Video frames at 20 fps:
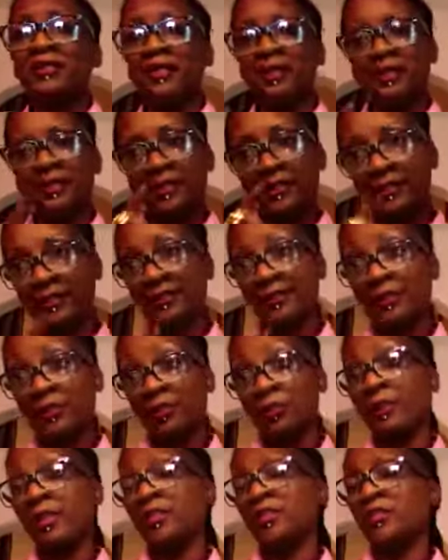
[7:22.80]
take in
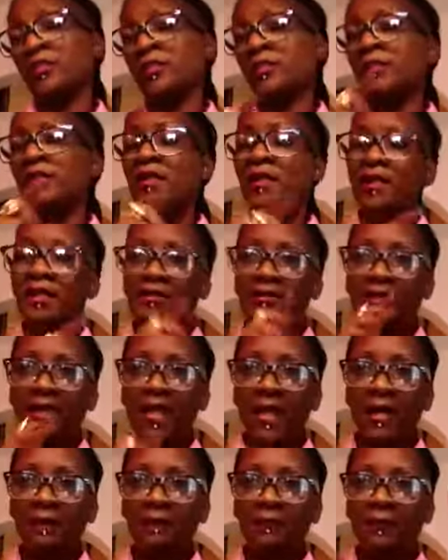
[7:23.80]
consideration the
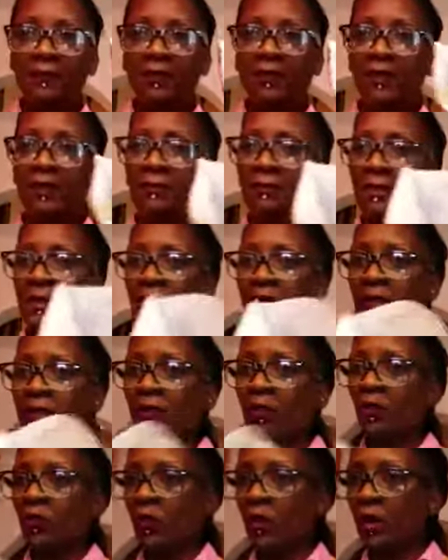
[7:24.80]
African
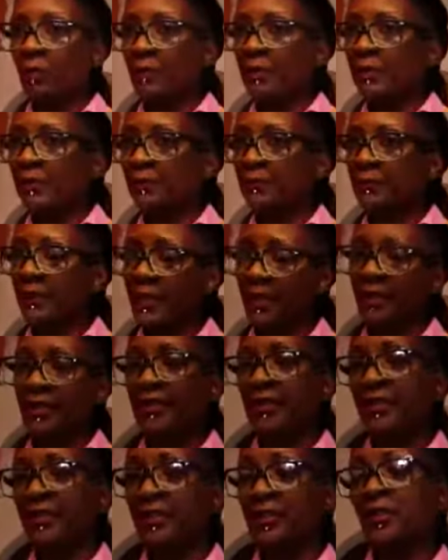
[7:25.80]
American woman's
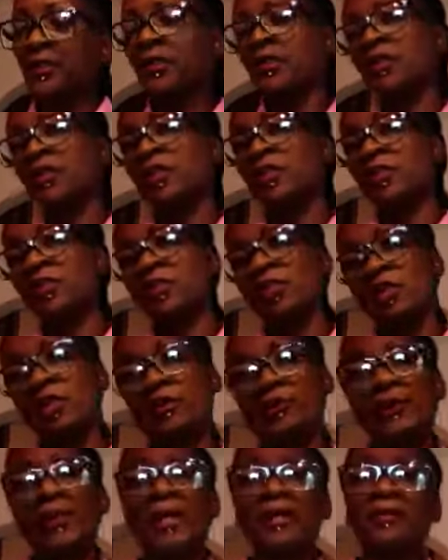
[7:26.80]
body because you know
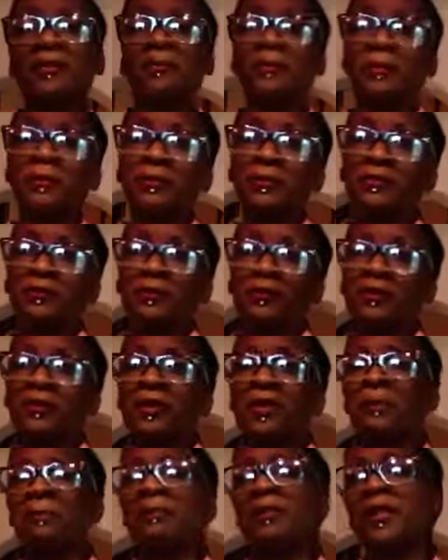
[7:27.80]
we got the boot,
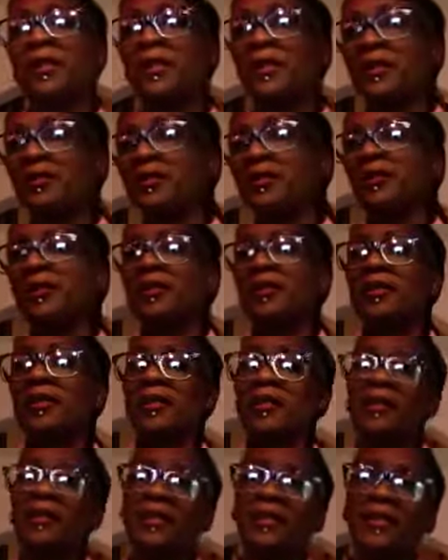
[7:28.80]
the butt,
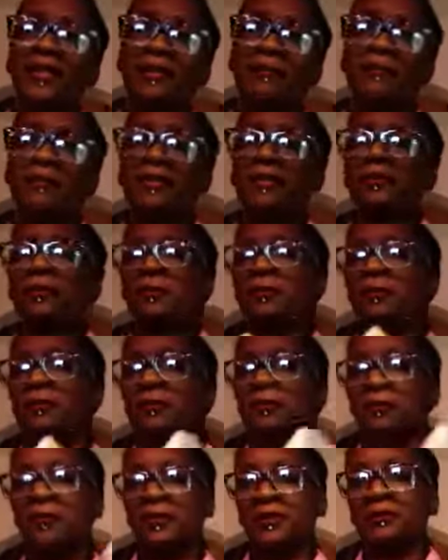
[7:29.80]
the hips, and the
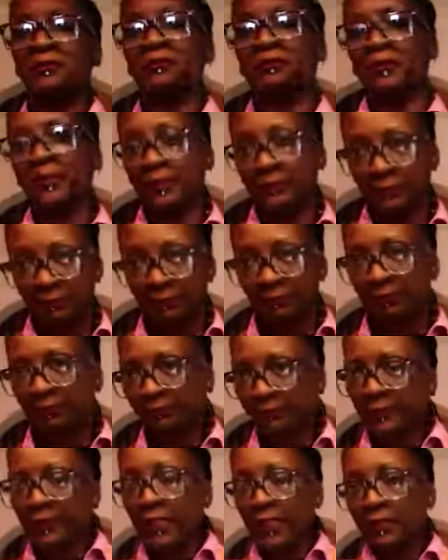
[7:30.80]
boobs. Uh,
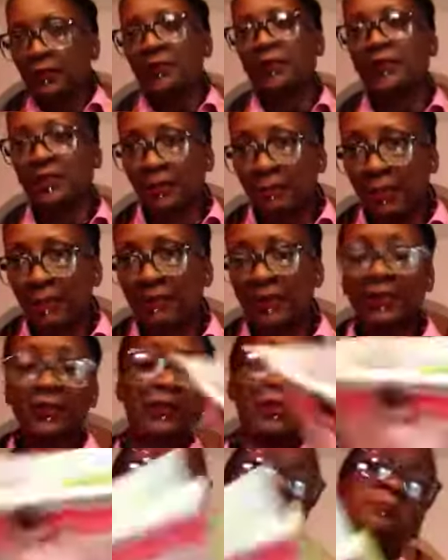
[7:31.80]
some of us
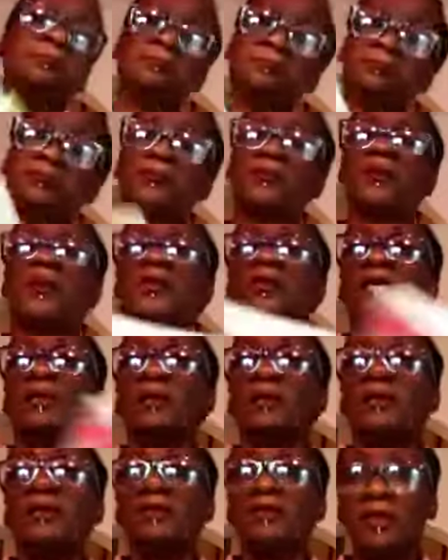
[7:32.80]
do.
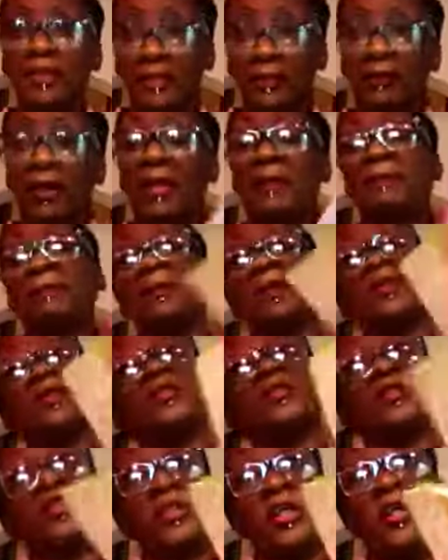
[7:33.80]
Anyway,
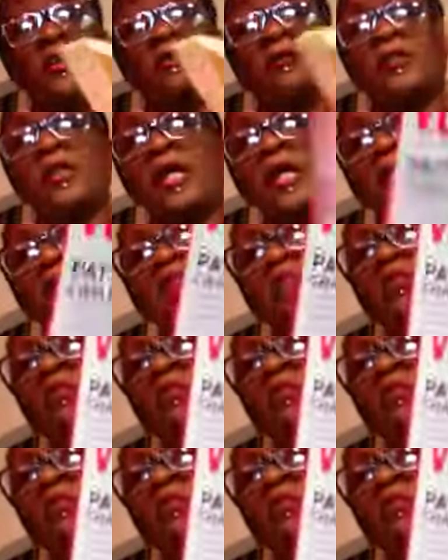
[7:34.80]
so yes,